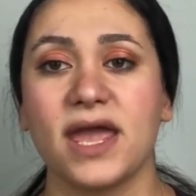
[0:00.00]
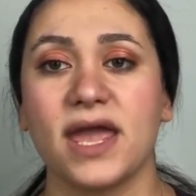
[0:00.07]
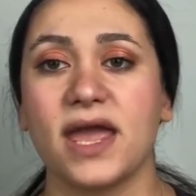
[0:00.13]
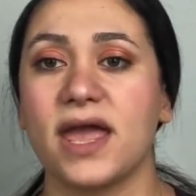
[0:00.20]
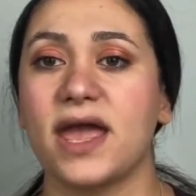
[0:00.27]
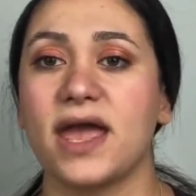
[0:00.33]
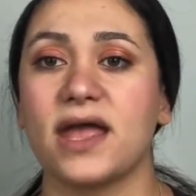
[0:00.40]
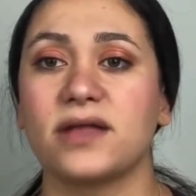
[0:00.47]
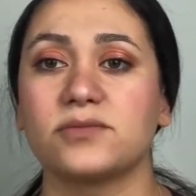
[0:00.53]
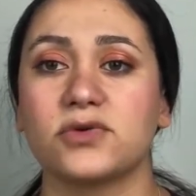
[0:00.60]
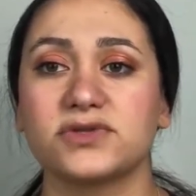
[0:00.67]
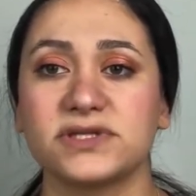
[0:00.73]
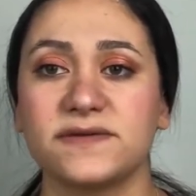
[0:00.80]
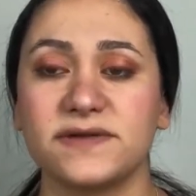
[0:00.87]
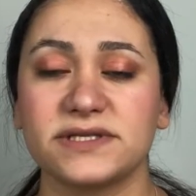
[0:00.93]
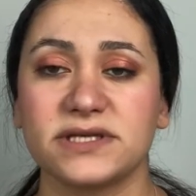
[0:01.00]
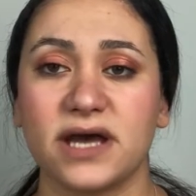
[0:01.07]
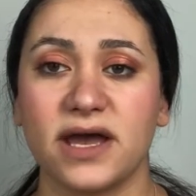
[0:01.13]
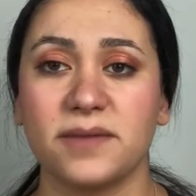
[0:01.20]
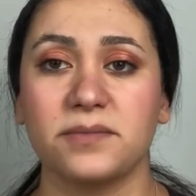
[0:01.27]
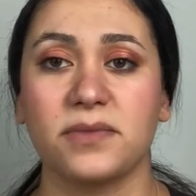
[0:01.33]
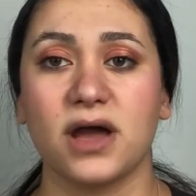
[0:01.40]
And most of the
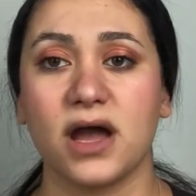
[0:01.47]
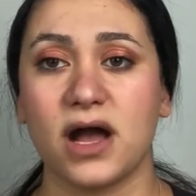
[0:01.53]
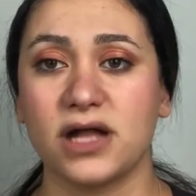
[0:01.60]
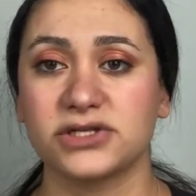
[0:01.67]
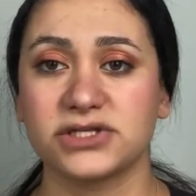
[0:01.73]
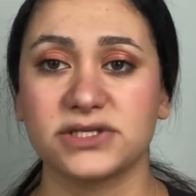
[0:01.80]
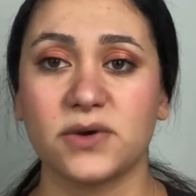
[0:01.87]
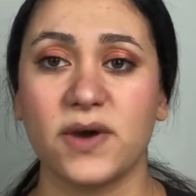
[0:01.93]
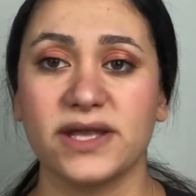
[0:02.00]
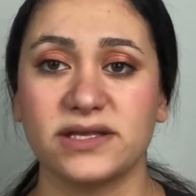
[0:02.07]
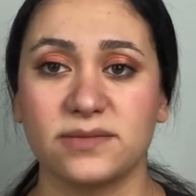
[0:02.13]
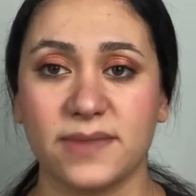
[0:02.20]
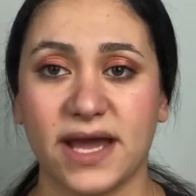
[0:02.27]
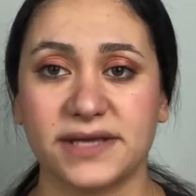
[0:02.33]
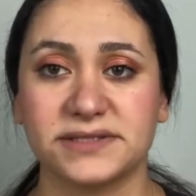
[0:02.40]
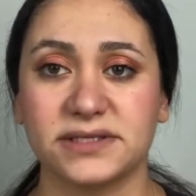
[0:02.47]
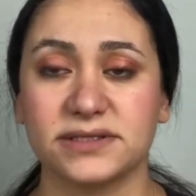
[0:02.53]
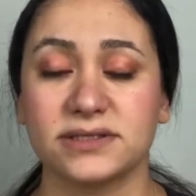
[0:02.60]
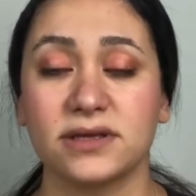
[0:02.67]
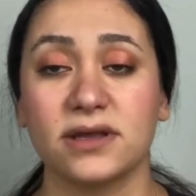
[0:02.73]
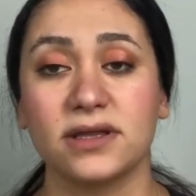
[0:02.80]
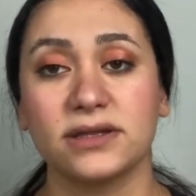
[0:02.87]
time, I'll just go ahead and max it.
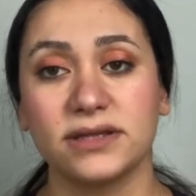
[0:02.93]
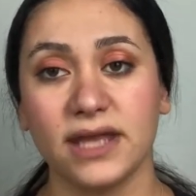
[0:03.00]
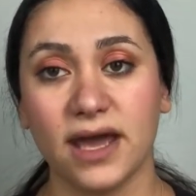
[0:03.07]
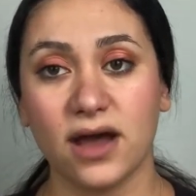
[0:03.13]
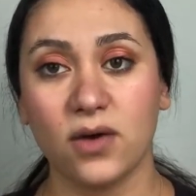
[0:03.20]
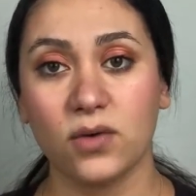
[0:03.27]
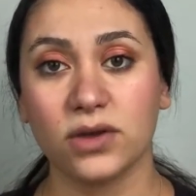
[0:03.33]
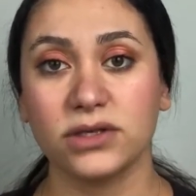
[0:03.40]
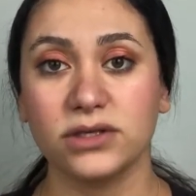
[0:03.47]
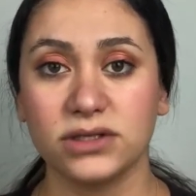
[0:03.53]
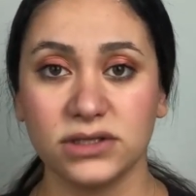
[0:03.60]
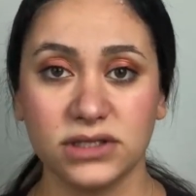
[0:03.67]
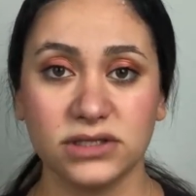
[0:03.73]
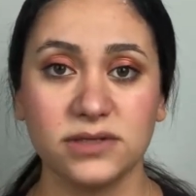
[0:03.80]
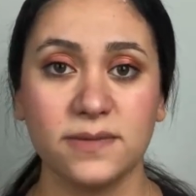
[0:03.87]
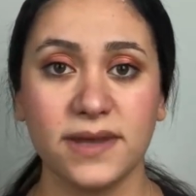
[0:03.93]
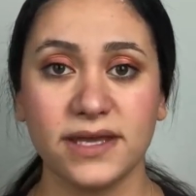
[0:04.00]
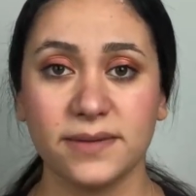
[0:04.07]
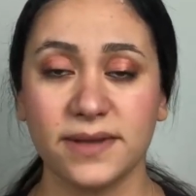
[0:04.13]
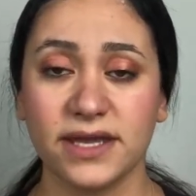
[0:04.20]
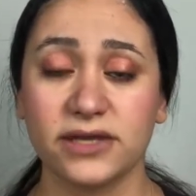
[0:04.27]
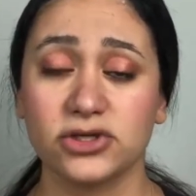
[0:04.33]
Now, you need to
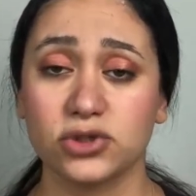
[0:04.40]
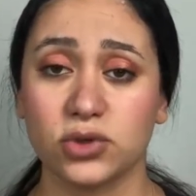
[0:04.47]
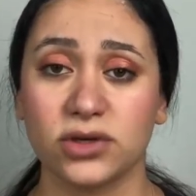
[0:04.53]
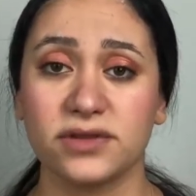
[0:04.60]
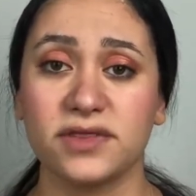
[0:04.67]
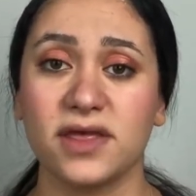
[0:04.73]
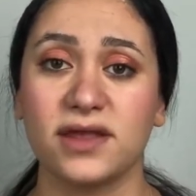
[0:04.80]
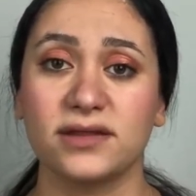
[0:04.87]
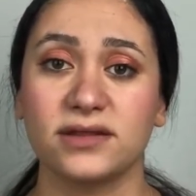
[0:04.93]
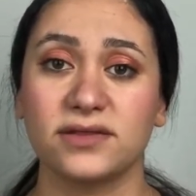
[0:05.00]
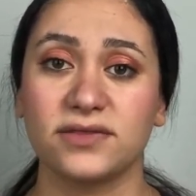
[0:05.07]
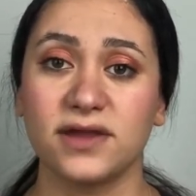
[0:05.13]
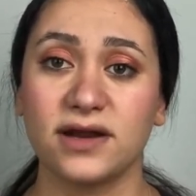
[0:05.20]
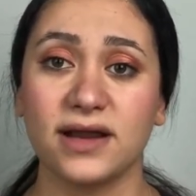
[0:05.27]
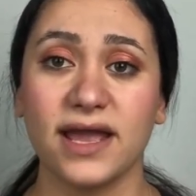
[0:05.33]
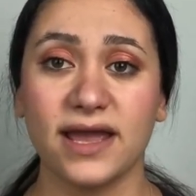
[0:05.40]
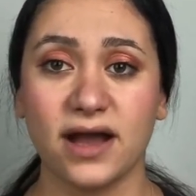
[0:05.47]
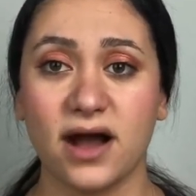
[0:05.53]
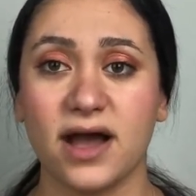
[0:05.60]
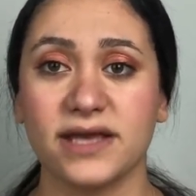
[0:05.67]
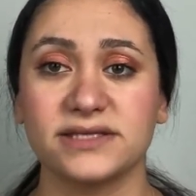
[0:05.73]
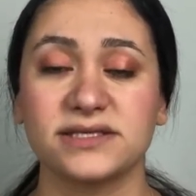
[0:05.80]
make sure that their
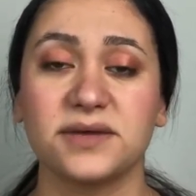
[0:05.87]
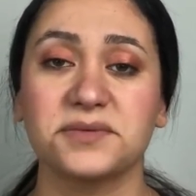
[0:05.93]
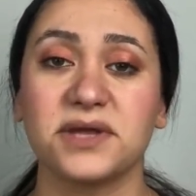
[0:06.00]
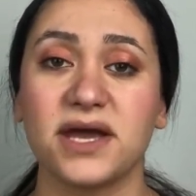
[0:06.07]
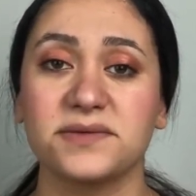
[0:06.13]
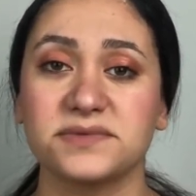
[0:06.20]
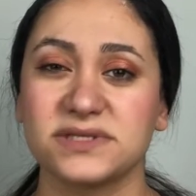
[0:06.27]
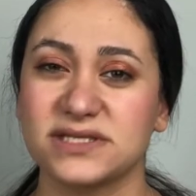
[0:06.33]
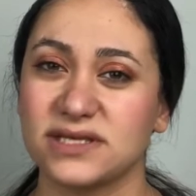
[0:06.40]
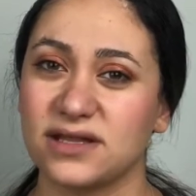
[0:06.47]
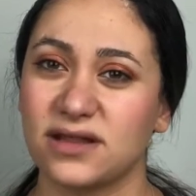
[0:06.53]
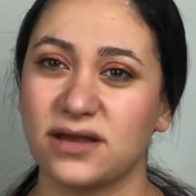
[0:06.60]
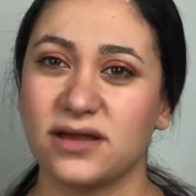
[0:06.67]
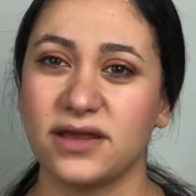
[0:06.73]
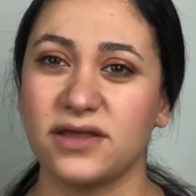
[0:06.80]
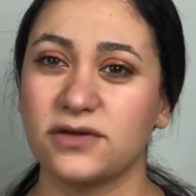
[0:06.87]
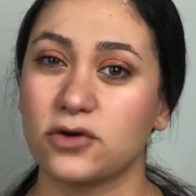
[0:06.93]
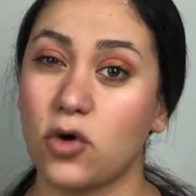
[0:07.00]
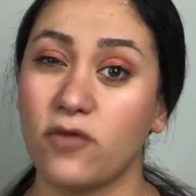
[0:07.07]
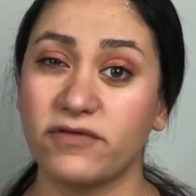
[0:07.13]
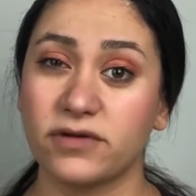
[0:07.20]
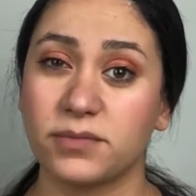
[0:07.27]
AI sometimes either
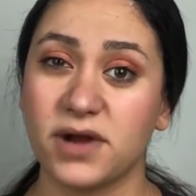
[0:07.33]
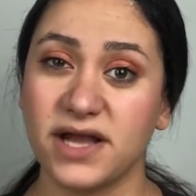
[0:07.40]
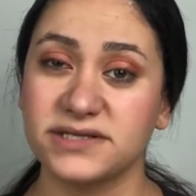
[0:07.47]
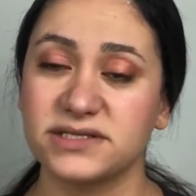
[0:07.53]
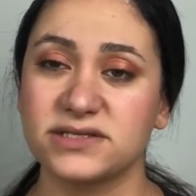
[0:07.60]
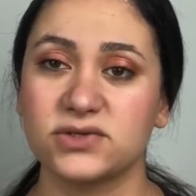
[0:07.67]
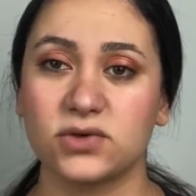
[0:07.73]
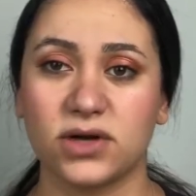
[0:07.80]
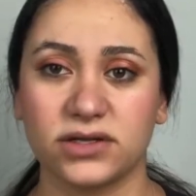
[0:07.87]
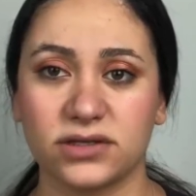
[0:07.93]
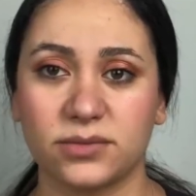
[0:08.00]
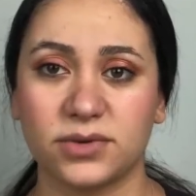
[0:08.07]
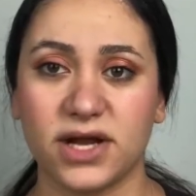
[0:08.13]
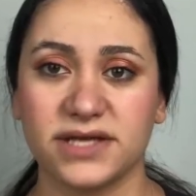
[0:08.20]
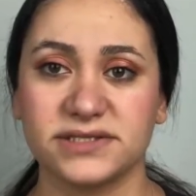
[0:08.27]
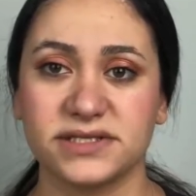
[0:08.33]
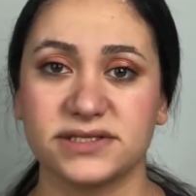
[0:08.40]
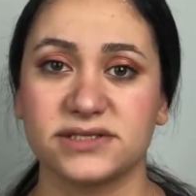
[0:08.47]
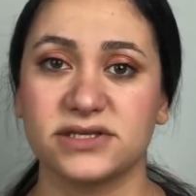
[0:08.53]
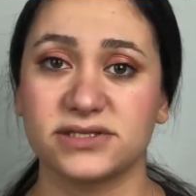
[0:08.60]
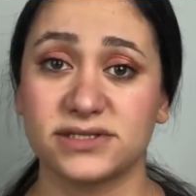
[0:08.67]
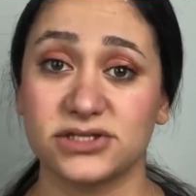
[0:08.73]
overprices or underprices
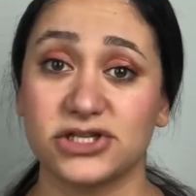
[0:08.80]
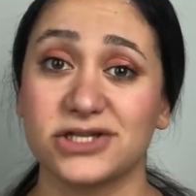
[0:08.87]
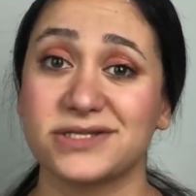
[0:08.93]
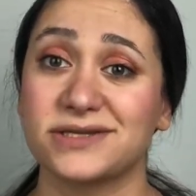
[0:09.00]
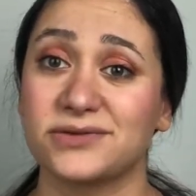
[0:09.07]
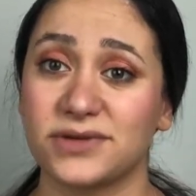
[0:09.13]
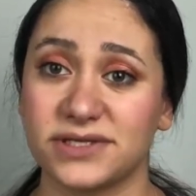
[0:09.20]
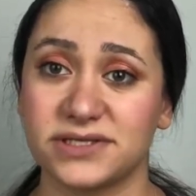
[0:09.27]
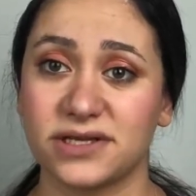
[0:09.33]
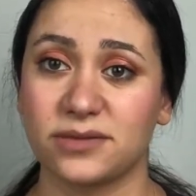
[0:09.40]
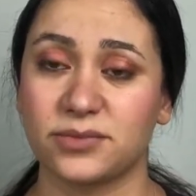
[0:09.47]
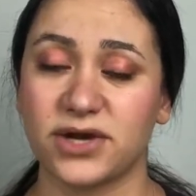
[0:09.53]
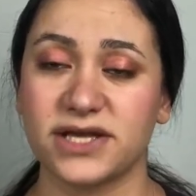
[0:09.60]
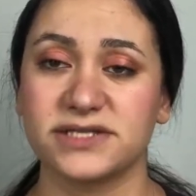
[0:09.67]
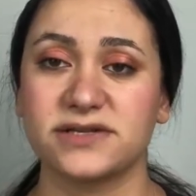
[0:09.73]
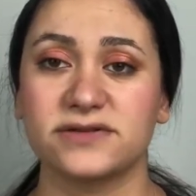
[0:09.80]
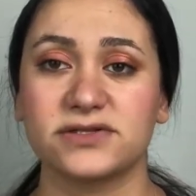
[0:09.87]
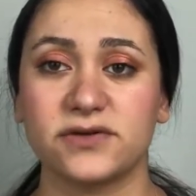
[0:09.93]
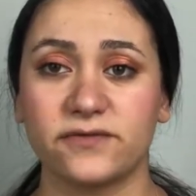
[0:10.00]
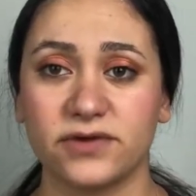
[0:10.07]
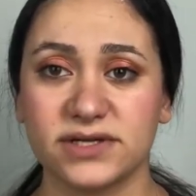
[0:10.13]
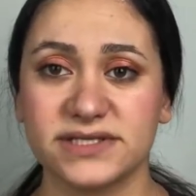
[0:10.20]
the suggested retail price. So
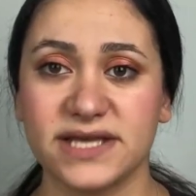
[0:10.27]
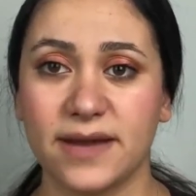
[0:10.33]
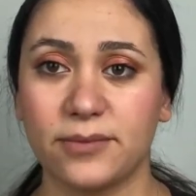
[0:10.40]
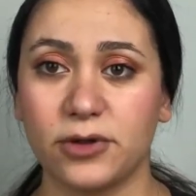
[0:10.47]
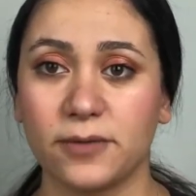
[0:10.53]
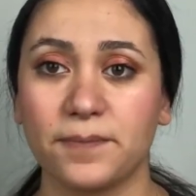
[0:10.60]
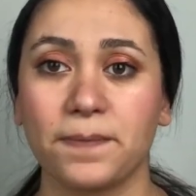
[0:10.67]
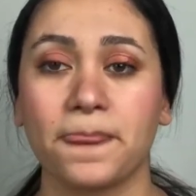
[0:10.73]
for example,